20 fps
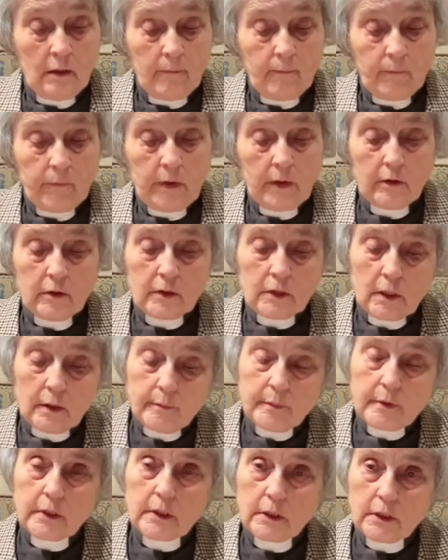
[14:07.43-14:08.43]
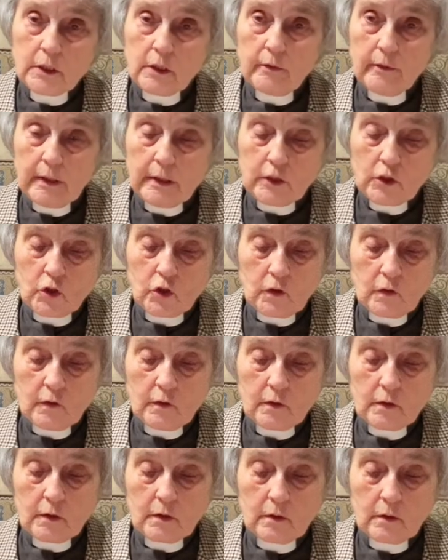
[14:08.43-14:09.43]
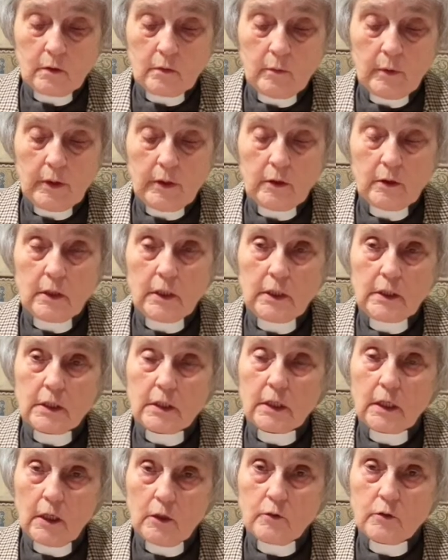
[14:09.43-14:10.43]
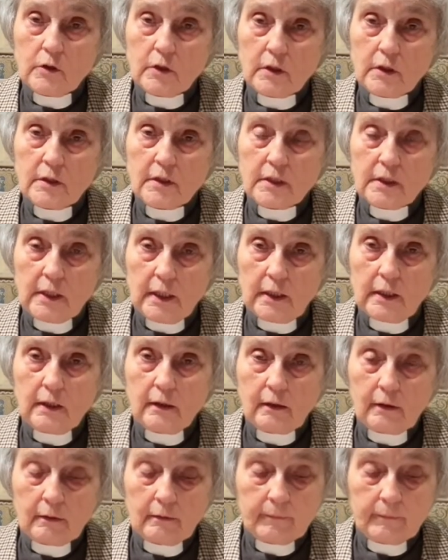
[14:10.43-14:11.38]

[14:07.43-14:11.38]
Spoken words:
there are some situations where you need to go to the stake,